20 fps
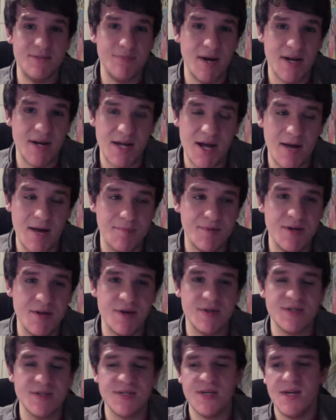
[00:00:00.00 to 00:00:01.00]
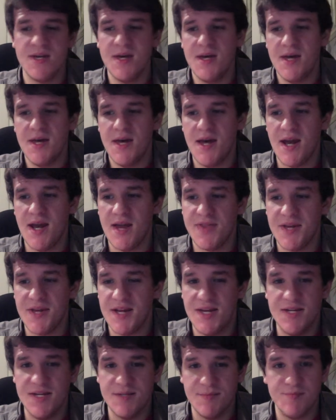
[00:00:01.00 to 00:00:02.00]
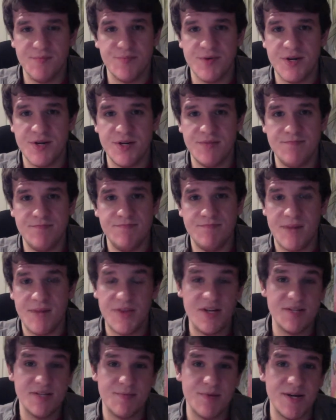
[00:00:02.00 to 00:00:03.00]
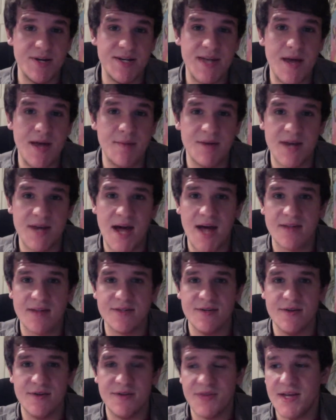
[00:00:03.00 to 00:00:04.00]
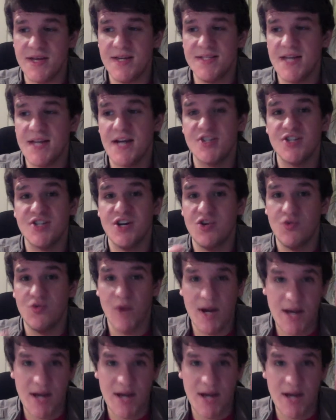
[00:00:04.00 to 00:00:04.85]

by Guy Pearce, and I think he's a pretty I think he's a pretty damn good actor. I think he's actually a great